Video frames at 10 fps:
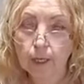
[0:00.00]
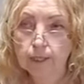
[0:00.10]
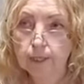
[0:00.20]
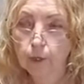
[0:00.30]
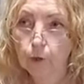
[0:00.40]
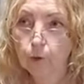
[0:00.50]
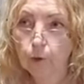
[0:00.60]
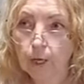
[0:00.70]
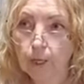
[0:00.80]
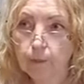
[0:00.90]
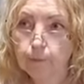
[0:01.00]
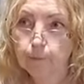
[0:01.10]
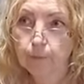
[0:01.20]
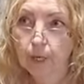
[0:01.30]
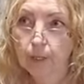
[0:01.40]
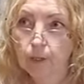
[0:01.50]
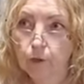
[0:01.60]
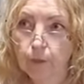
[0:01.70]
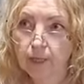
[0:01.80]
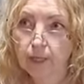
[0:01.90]
So you
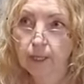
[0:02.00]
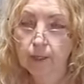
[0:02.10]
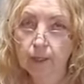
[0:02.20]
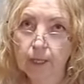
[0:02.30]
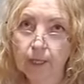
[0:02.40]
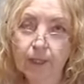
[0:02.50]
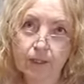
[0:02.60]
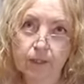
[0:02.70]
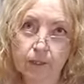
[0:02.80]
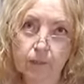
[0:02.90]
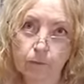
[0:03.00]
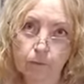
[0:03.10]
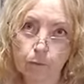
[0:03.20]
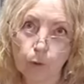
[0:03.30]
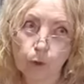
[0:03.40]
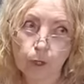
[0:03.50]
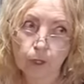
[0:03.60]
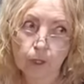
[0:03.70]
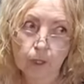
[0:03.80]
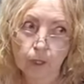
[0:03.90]
know, I mean, that it is
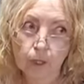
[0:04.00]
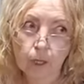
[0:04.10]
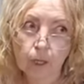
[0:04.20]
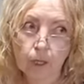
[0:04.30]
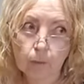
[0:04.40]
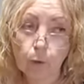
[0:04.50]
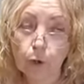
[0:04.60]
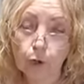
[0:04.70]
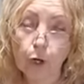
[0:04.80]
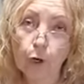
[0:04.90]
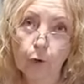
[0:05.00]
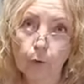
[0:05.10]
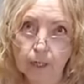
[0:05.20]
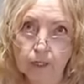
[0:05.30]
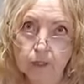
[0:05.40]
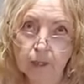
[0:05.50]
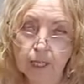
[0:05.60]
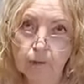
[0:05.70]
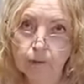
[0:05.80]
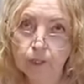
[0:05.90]
more known as
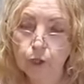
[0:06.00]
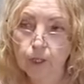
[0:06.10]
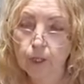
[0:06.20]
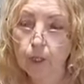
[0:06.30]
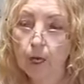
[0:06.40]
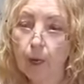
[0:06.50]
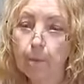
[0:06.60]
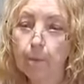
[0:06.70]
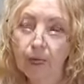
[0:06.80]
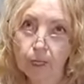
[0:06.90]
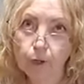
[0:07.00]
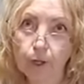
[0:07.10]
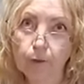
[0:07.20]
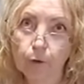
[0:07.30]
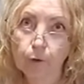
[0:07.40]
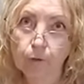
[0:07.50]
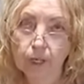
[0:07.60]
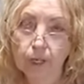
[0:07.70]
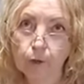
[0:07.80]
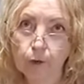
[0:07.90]
being a fish oil, but if you're
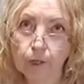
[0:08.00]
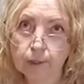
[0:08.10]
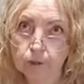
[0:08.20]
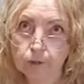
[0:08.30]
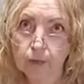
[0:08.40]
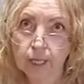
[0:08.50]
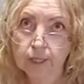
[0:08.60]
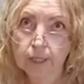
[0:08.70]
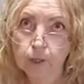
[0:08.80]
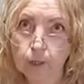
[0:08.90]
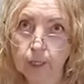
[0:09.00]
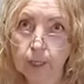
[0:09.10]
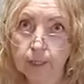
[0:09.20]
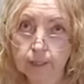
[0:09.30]
vegan, you can use the flaxseed oil and